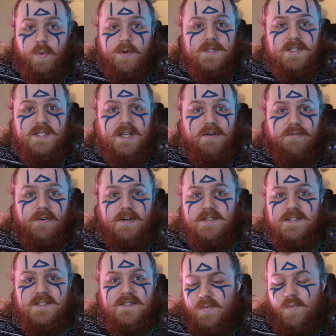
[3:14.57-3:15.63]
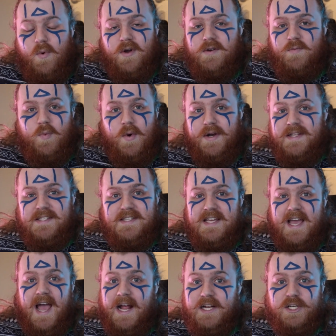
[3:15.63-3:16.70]
what's the difference? What is
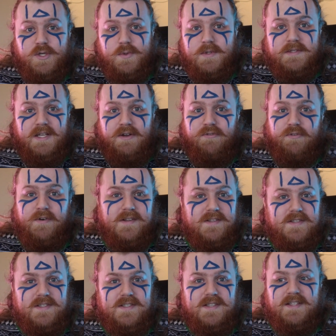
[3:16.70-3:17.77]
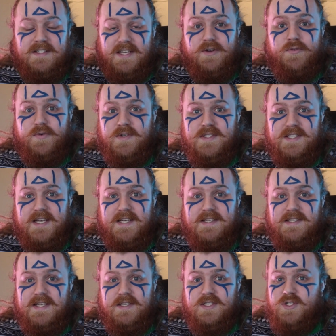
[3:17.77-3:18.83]
the actual difference? The difference
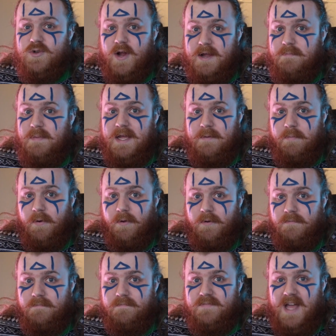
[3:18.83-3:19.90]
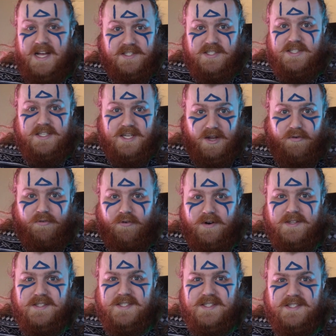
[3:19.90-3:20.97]
is straight people. That's the
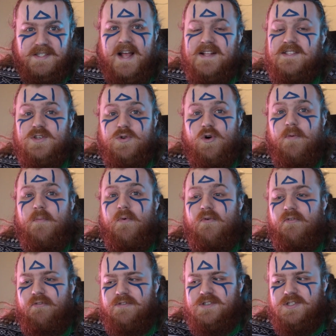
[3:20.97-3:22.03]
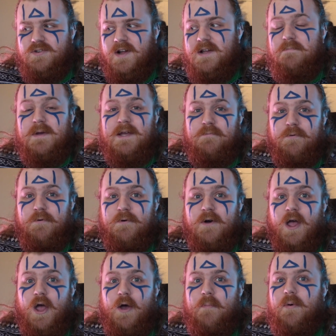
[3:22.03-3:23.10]
difference. It's normal for straight people
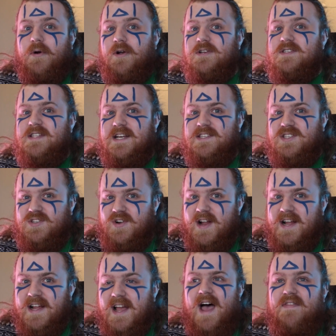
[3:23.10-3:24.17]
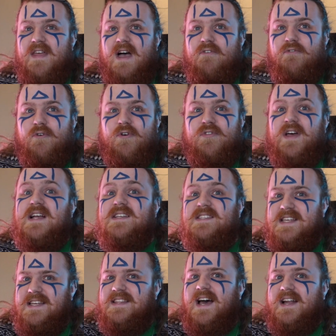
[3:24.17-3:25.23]
because they're straight and therefore they
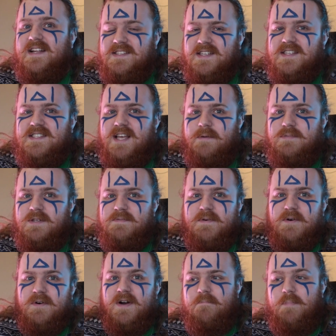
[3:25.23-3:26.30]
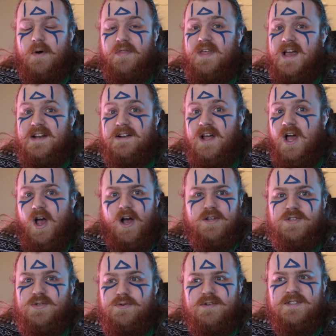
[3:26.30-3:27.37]
see that as acceptable. But then as
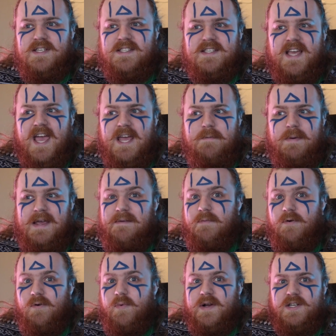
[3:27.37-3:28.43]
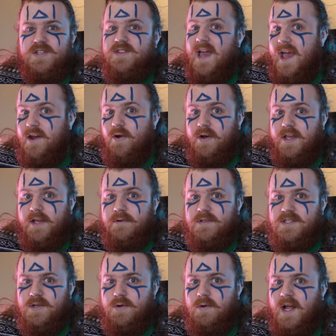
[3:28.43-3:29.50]
soon as it's gay people, which they're not
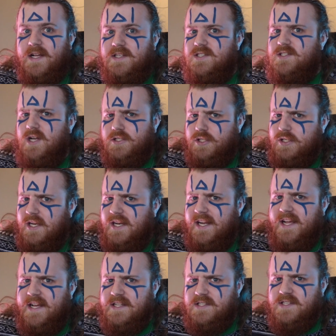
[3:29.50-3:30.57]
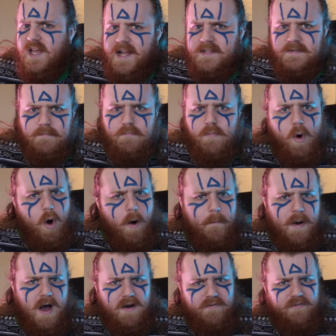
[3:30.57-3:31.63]
used to, like suddenly it's more
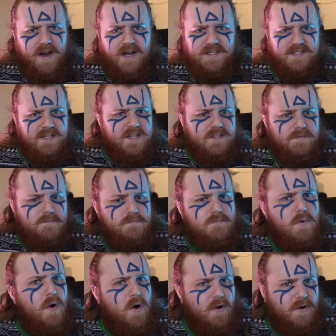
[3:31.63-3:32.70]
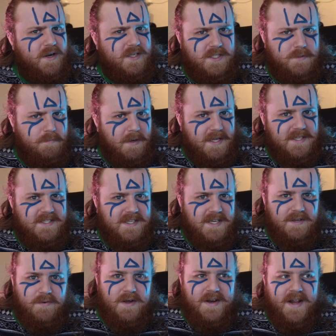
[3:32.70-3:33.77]
perverse and it's more
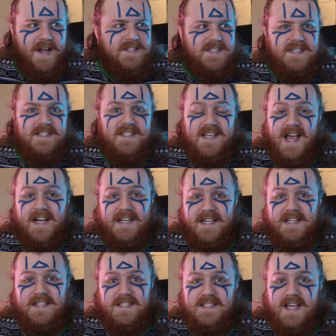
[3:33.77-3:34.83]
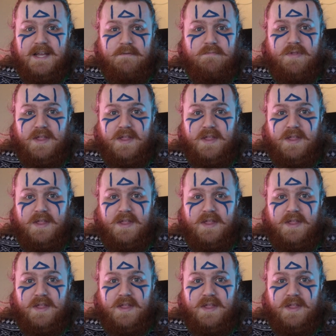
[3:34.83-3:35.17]
explicit when it's exactly the same